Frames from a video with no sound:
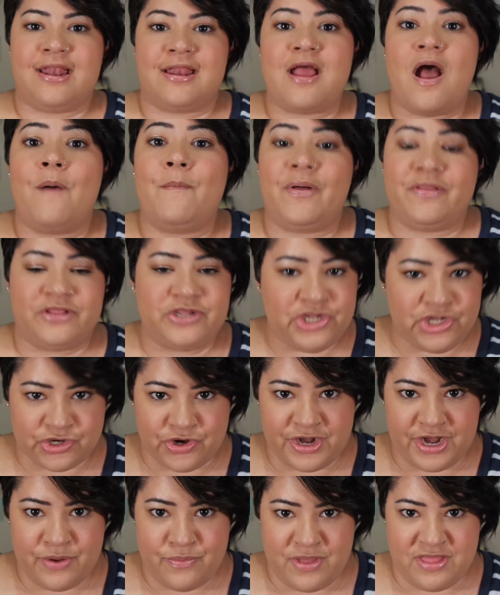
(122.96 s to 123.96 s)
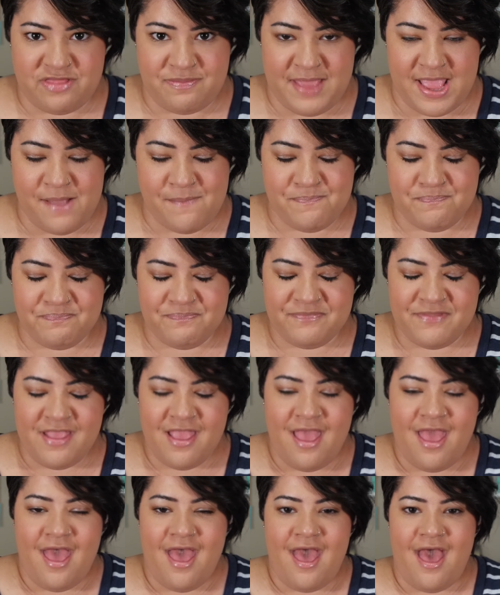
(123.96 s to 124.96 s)
and come on this journey with me.
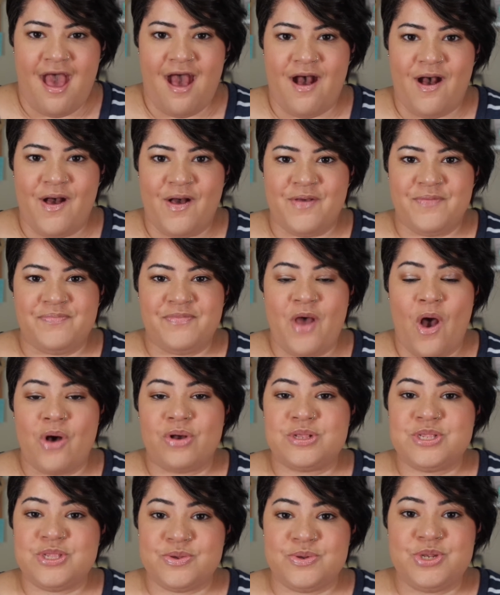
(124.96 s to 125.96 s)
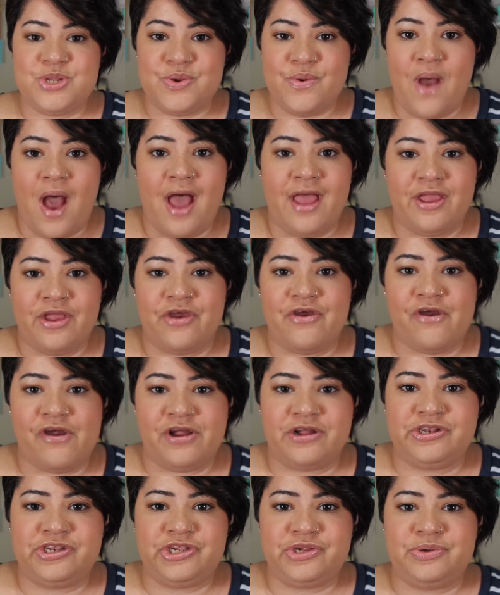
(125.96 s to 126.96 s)
Also too, I
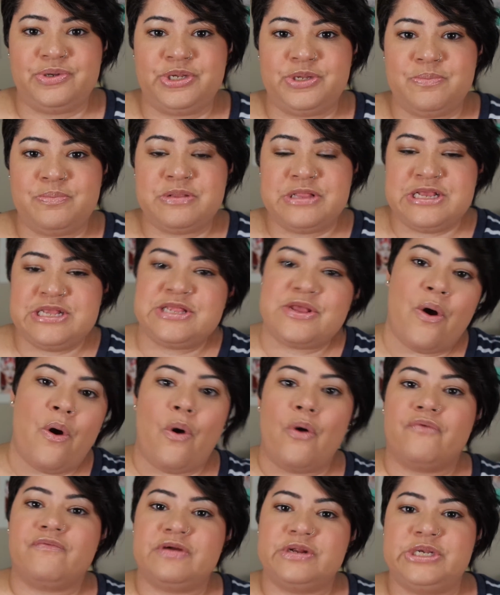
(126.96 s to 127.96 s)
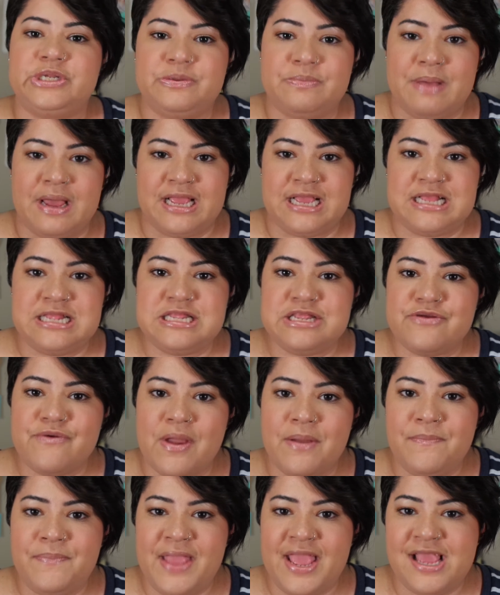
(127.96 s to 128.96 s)
encourage you to please go over to my
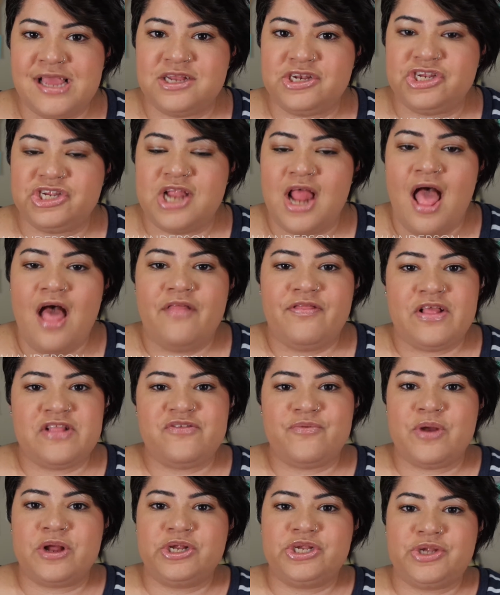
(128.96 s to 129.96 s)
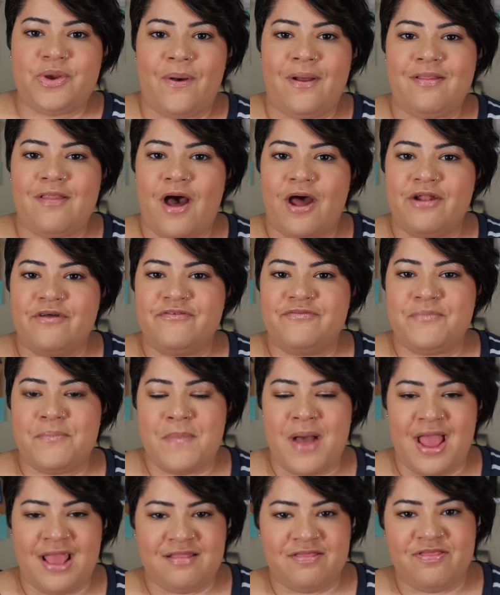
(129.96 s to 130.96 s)
Instagram page. That's where I show a lot of
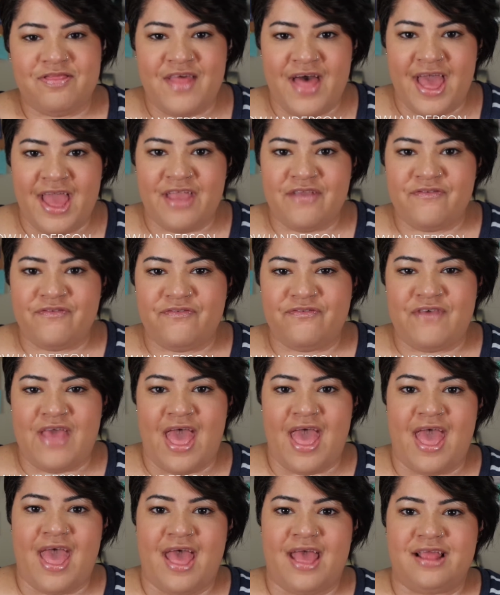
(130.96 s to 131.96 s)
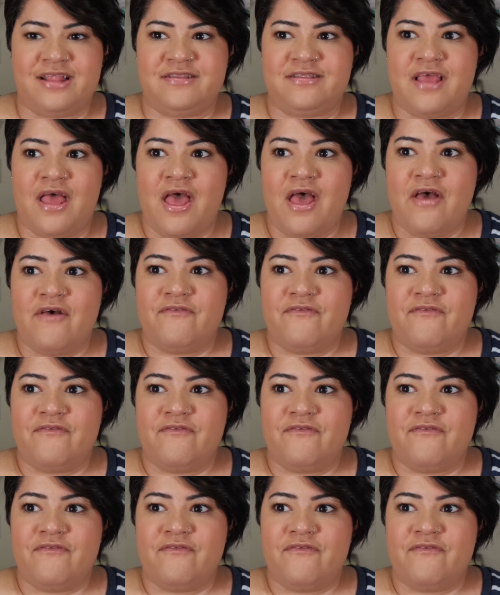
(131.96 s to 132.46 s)
my life and